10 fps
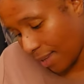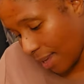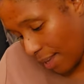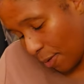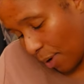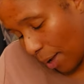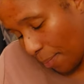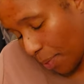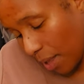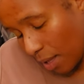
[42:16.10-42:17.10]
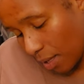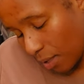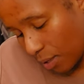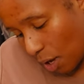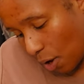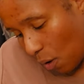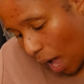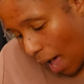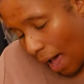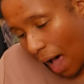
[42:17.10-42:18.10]
anyway,
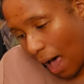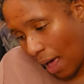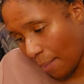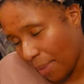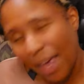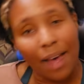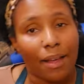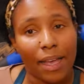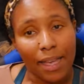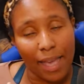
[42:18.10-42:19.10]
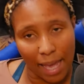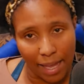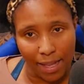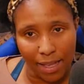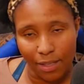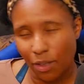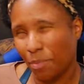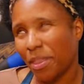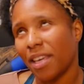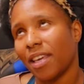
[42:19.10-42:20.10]
so um, yeah, and Katie, so
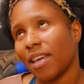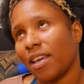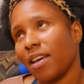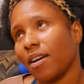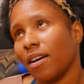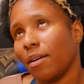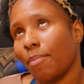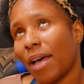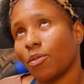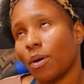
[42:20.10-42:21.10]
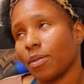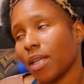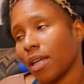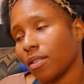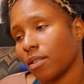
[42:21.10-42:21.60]
I'm thinking back to what I was saying.